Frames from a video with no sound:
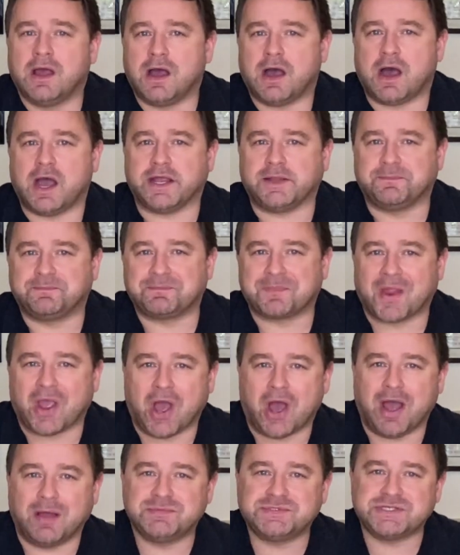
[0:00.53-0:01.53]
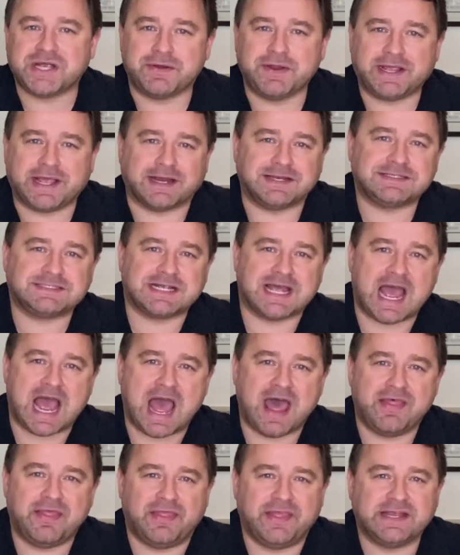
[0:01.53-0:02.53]
Hi, I'm Tony Kent,
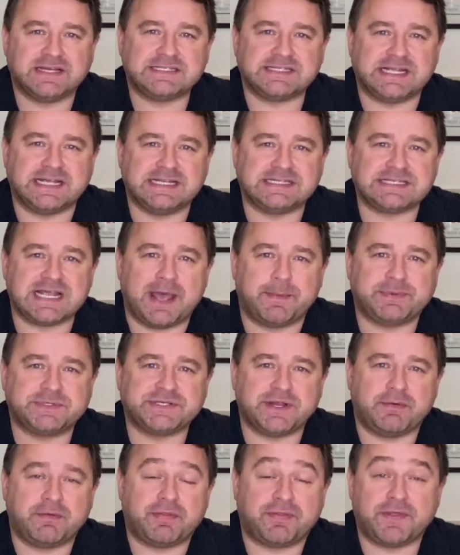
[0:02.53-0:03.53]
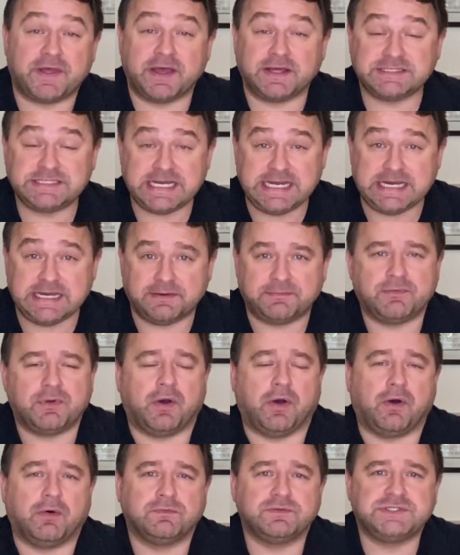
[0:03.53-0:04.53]
and this is episode 13
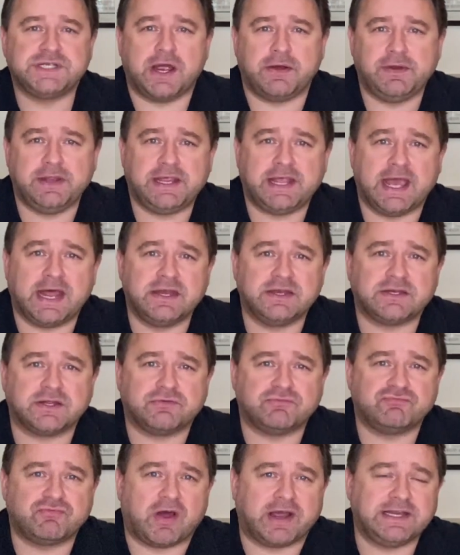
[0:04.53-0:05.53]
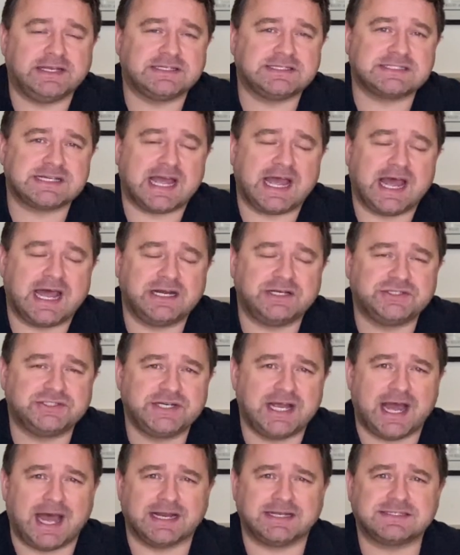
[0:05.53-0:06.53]
of Tony Kent Writes and
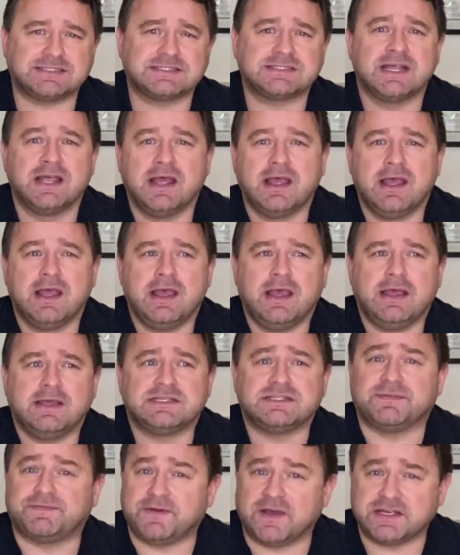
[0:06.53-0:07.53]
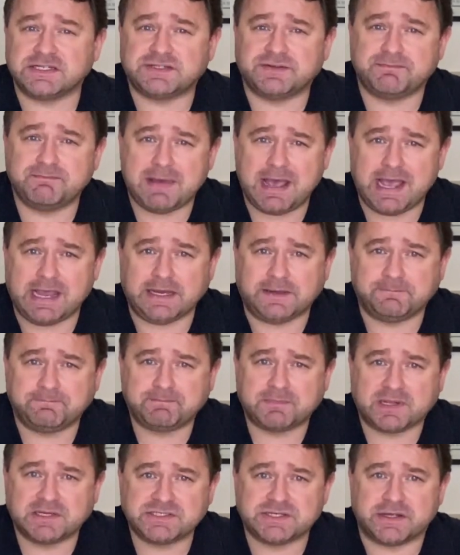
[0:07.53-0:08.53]
Chats. It's the 1st of May,
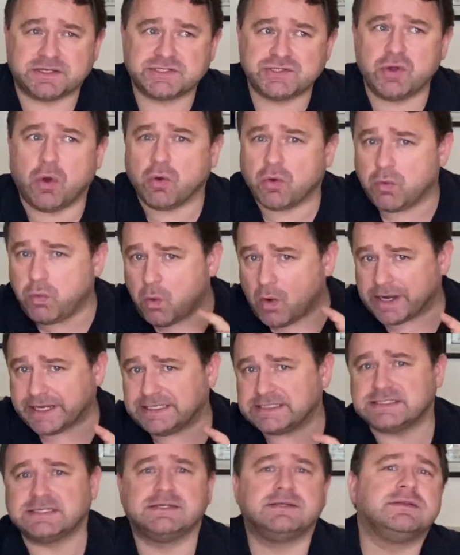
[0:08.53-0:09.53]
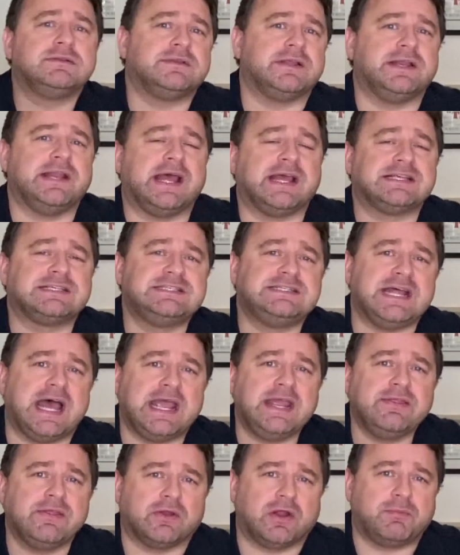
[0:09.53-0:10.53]
so it's not quite the next
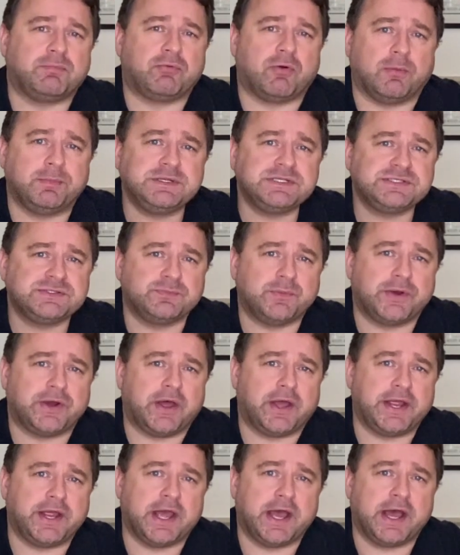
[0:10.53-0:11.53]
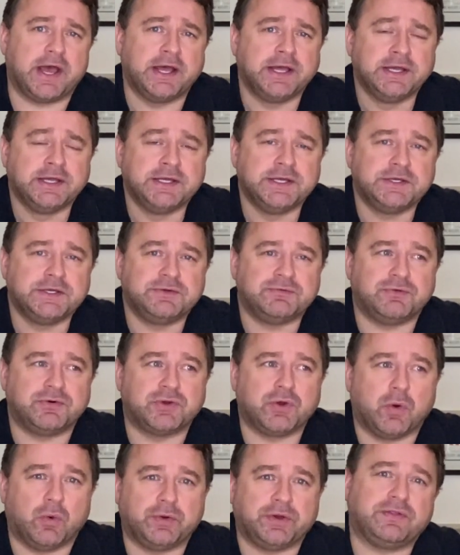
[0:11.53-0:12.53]
day that I promised when I
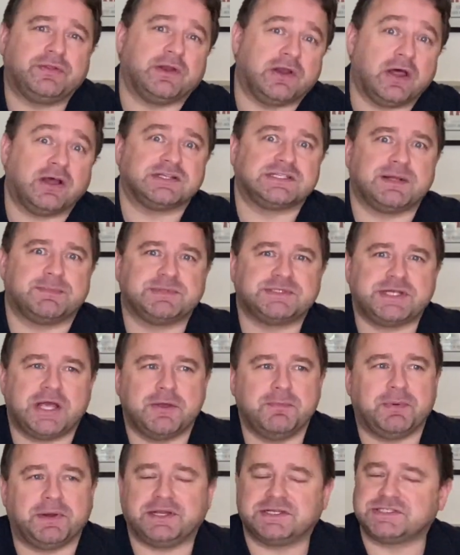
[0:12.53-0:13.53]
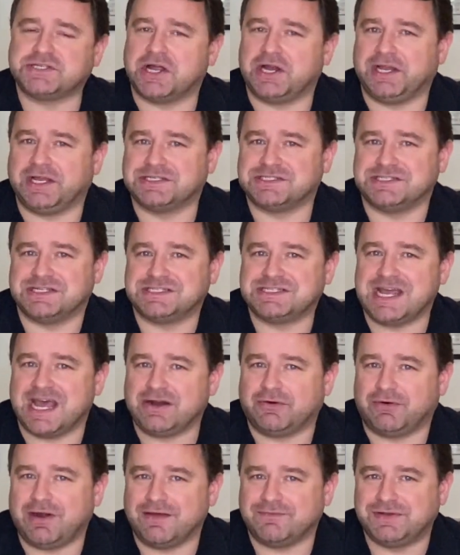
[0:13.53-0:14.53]
recorded the last episode, but it certainly isn't the
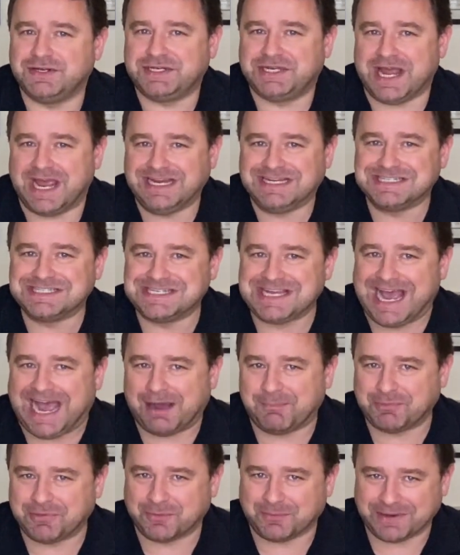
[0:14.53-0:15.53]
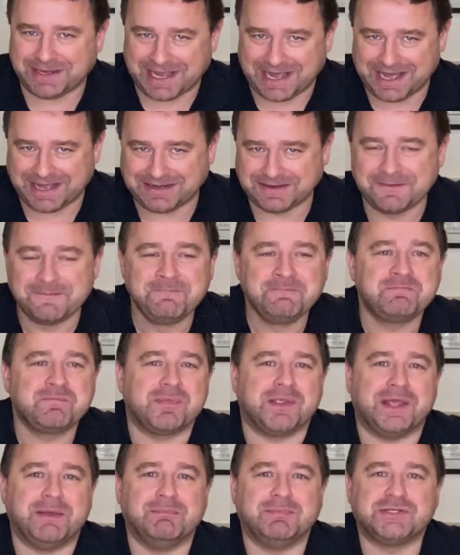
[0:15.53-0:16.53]
10 or 11 days gap that we had
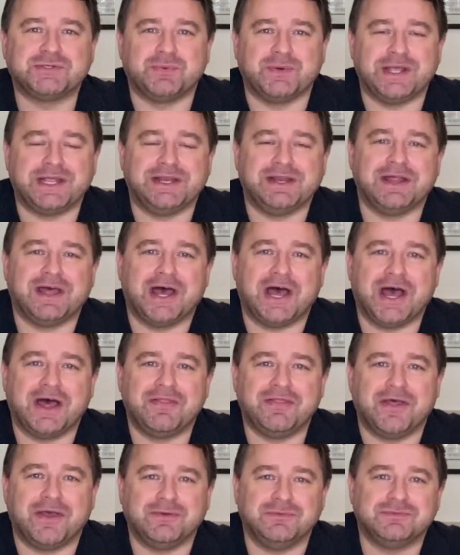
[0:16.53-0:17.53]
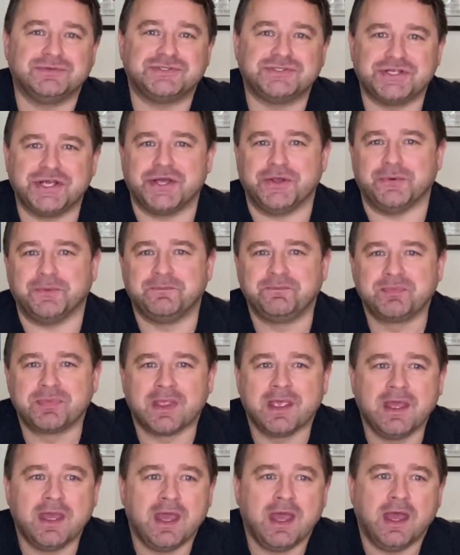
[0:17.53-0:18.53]
in between those two.
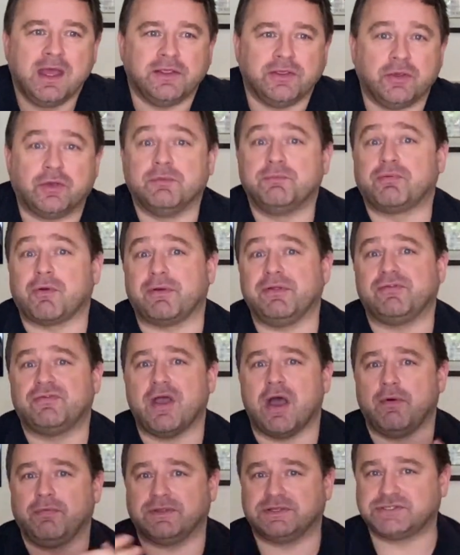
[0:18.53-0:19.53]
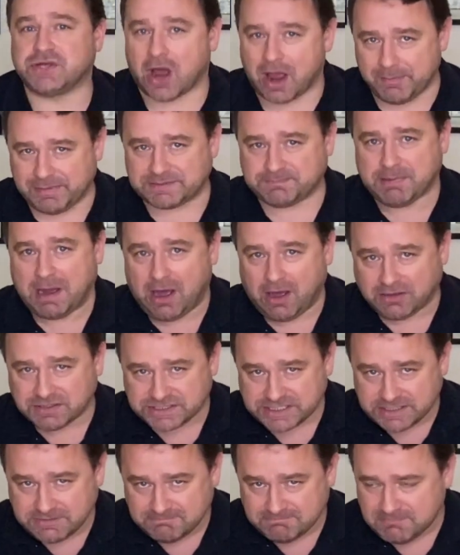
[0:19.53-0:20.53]
You can probably tell that time is
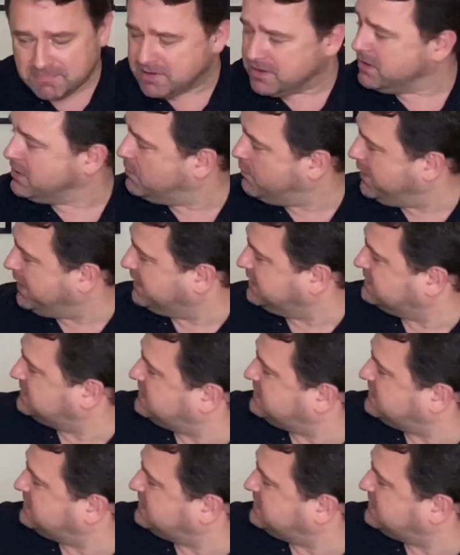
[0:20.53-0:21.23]
passing. We can